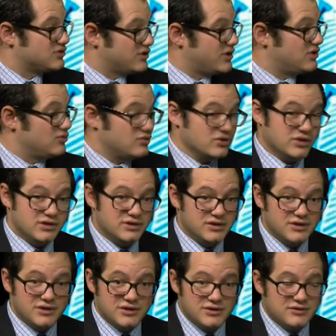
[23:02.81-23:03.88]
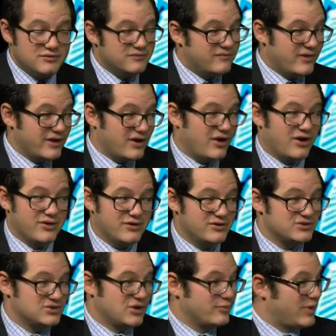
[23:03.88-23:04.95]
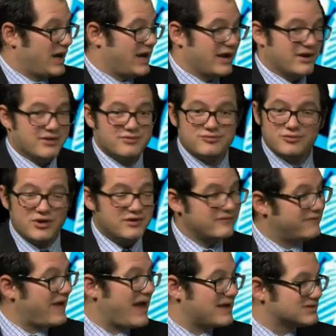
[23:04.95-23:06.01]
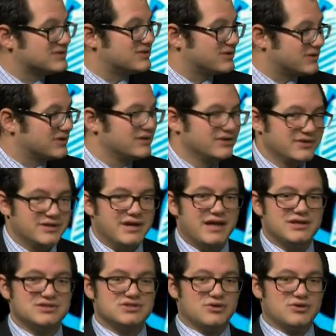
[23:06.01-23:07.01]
so that you could fight harder, jump higher, run faster. And